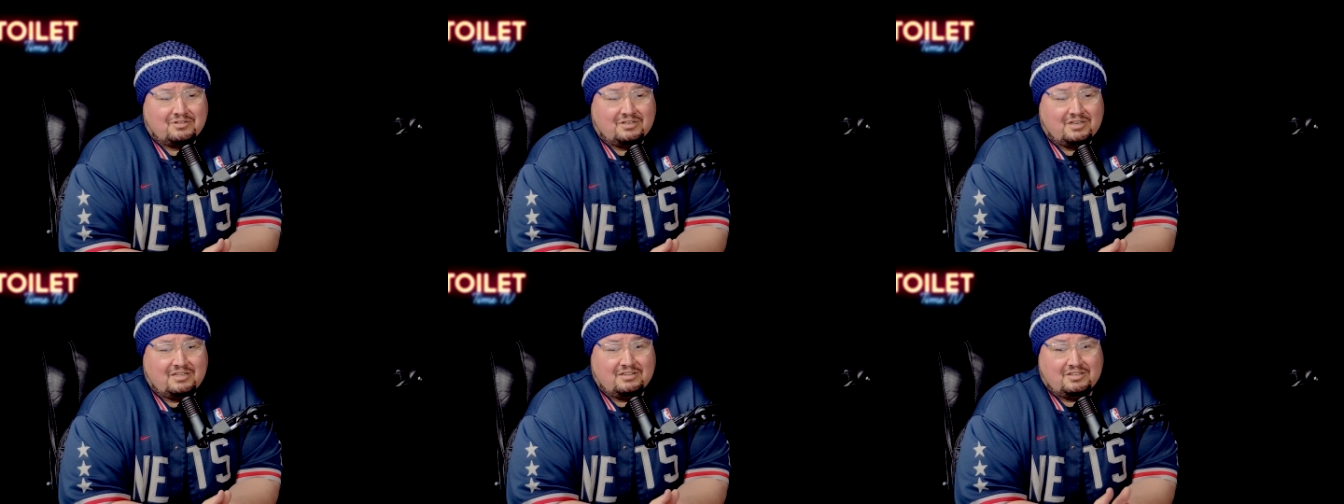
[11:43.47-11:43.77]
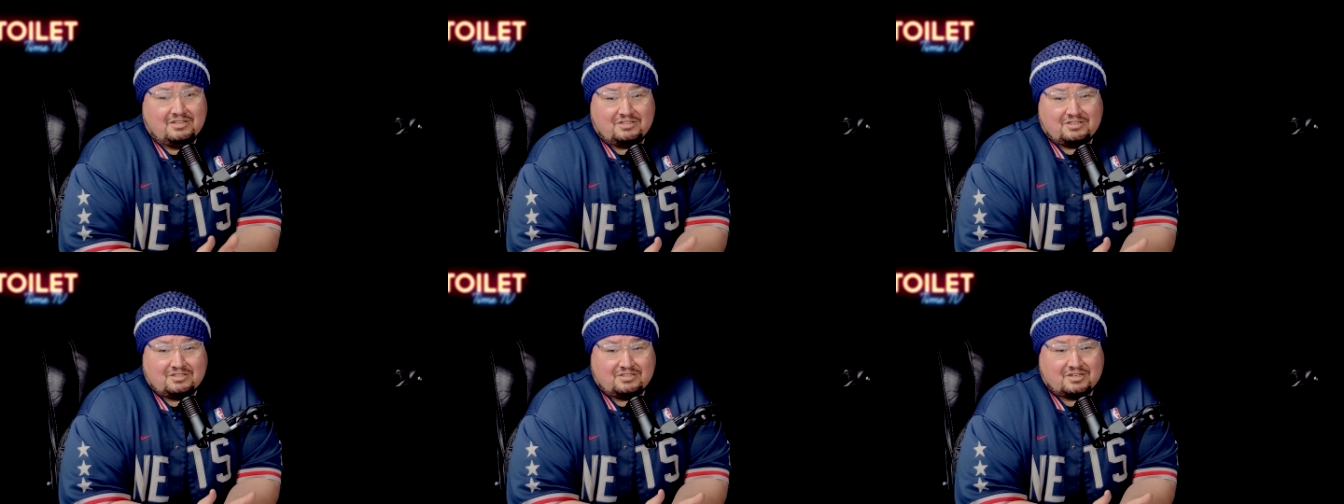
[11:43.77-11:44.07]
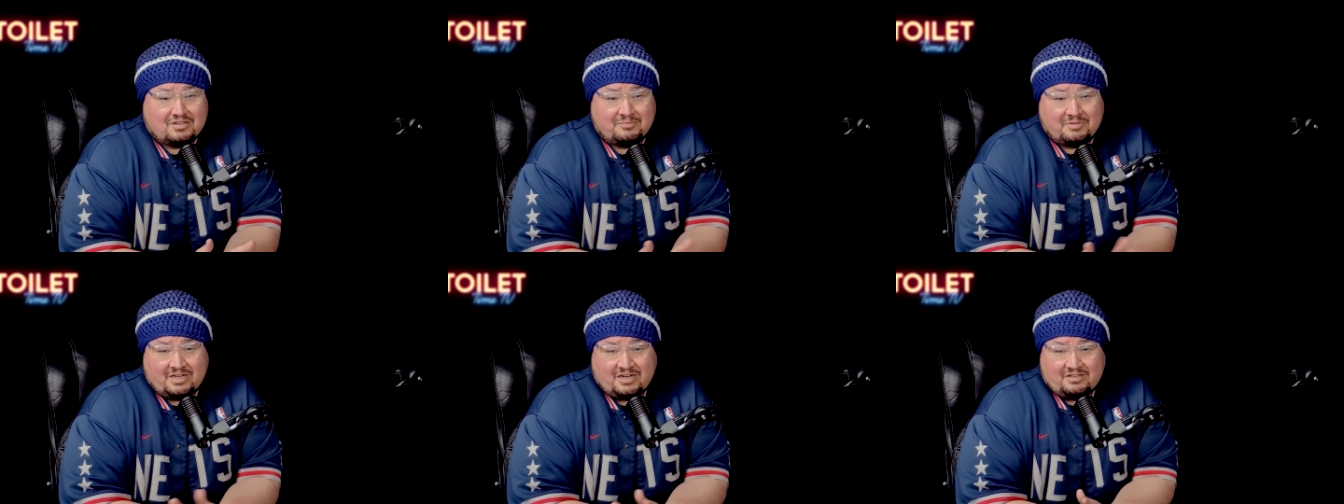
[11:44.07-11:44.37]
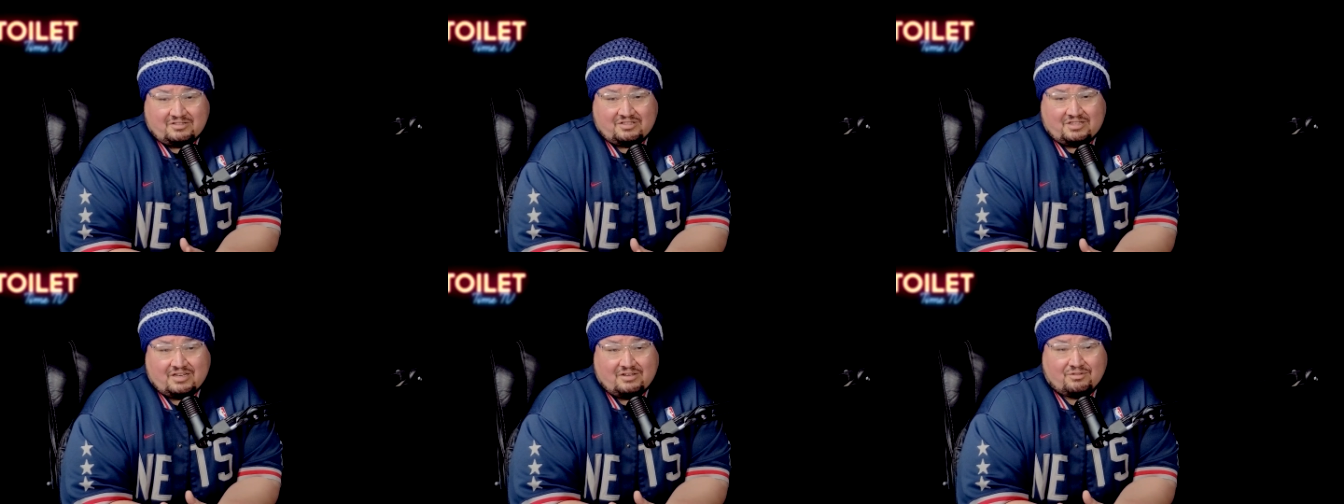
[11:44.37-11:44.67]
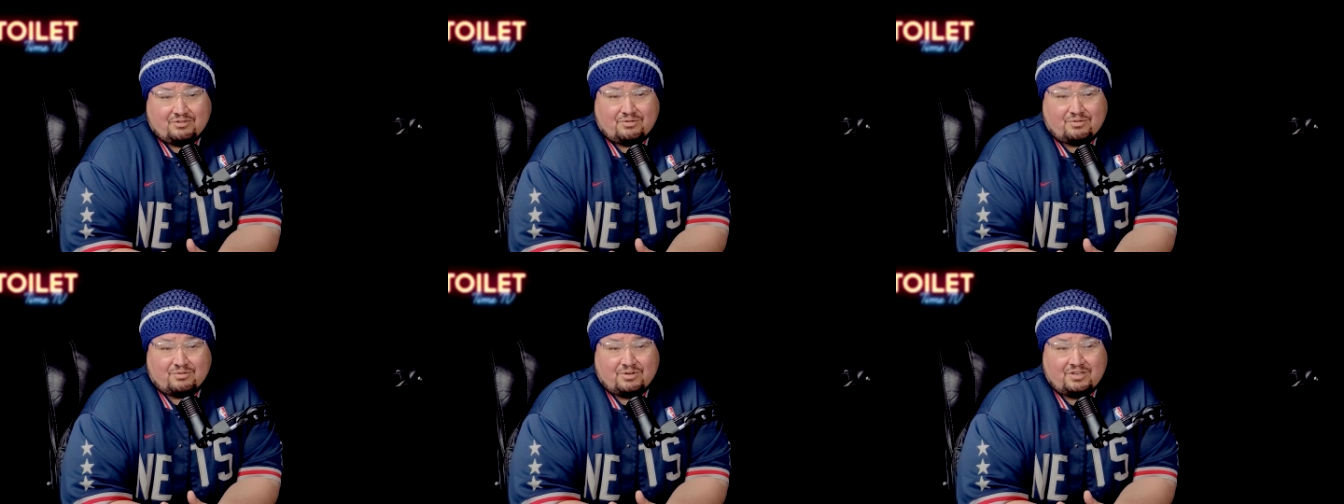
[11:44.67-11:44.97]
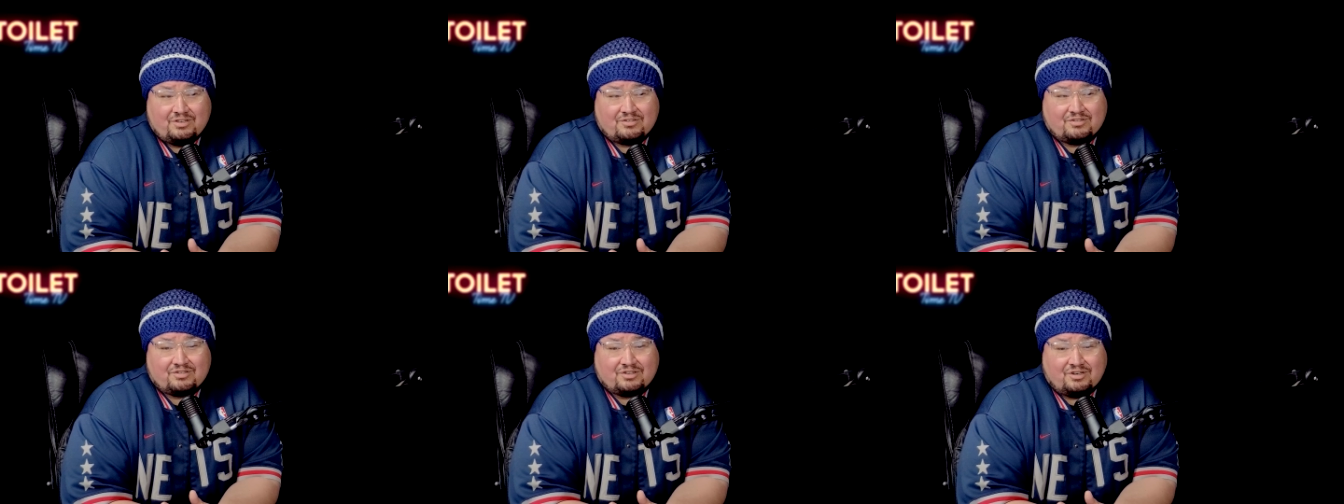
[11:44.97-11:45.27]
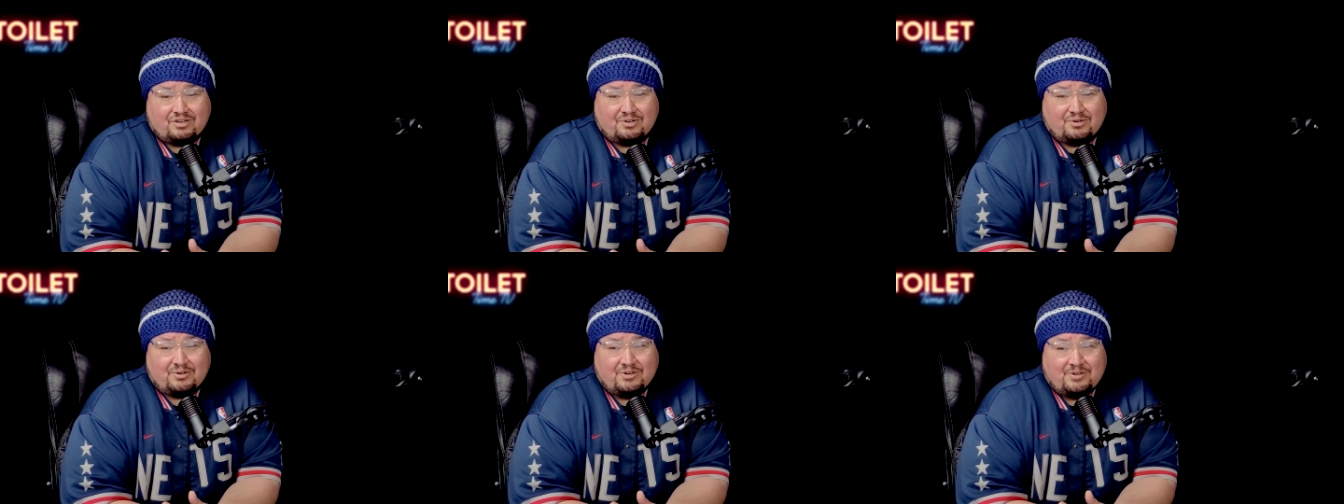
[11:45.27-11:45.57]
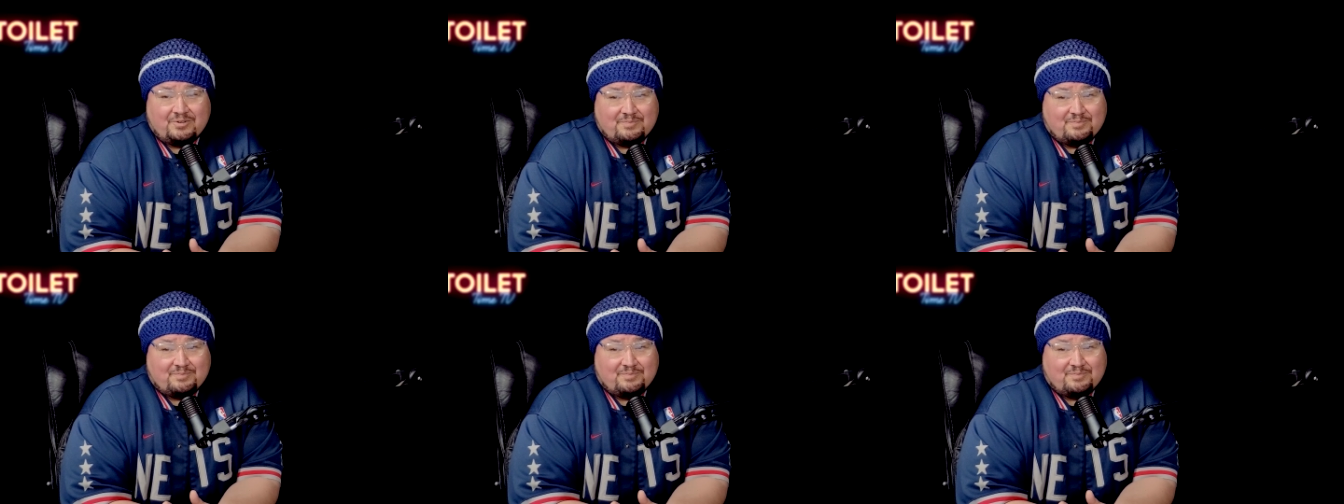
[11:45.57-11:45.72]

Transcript: And this is coming out of South Korea, so